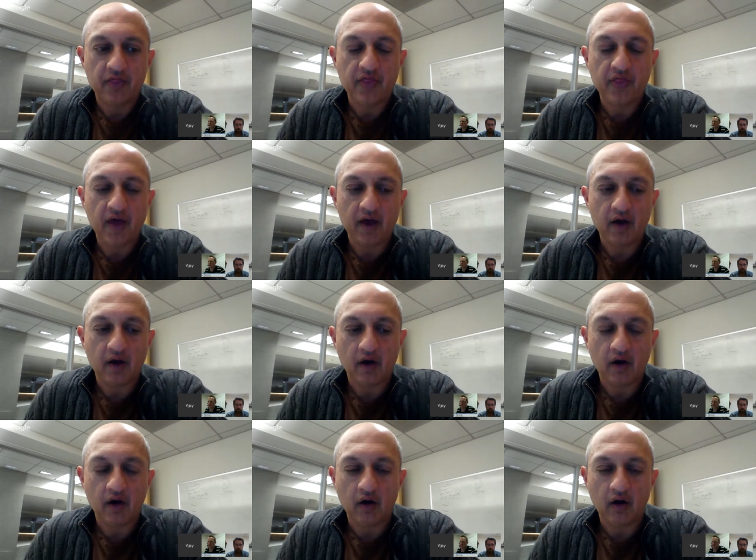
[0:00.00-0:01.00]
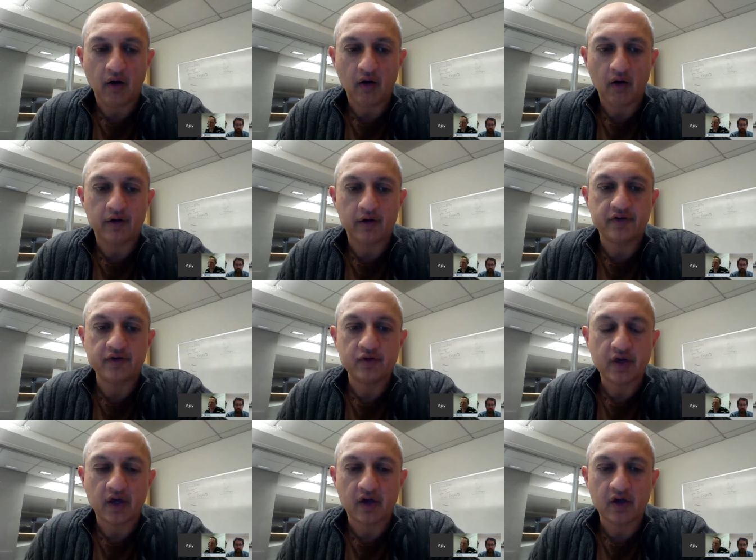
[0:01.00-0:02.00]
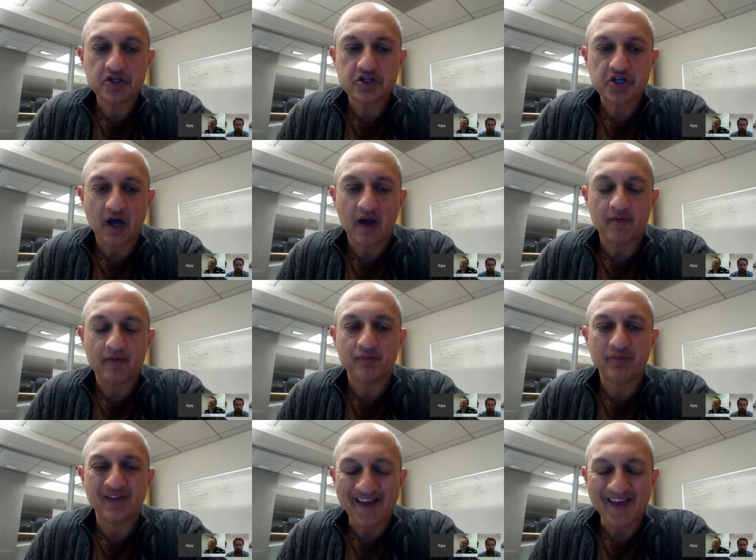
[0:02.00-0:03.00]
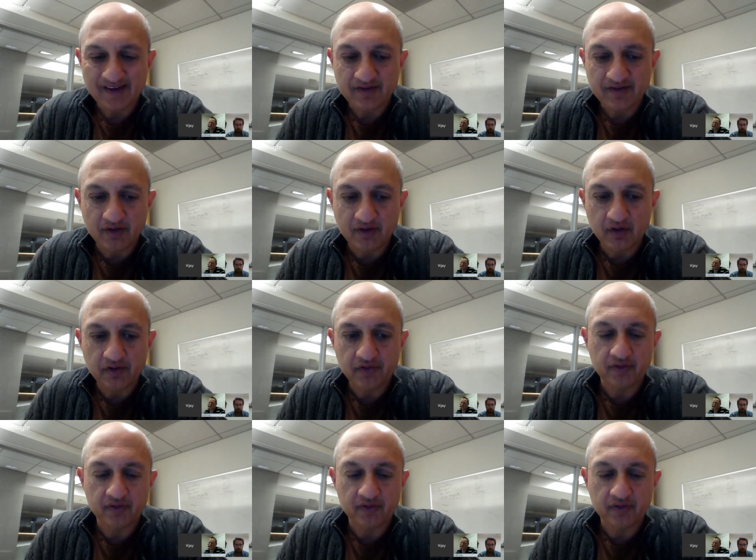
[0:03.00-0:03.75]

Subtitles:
that are doing a good job of placing students,